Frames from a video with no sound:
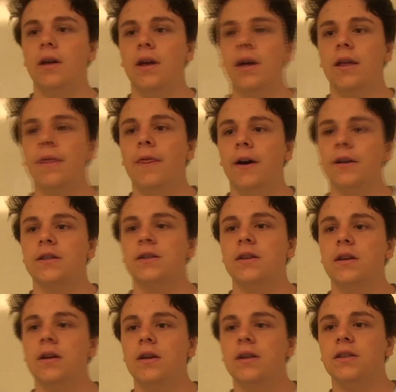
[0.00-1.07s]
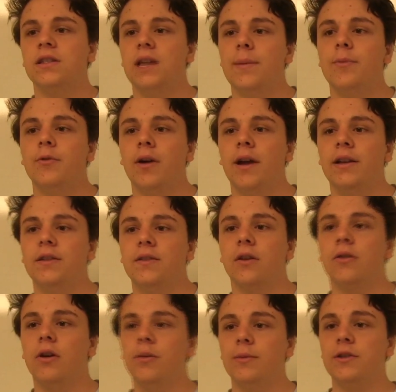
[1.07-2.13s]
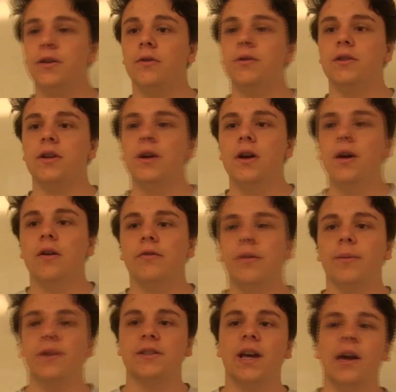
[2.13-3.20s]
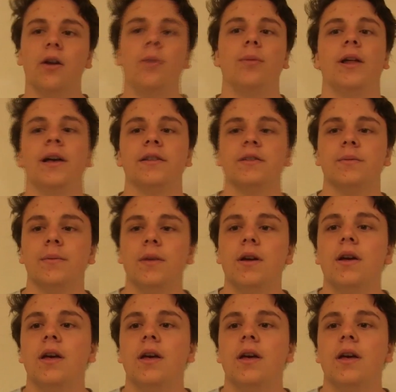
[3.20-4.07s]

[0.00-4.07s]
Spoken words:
It thus separates the chromosomes from the cytoplasm.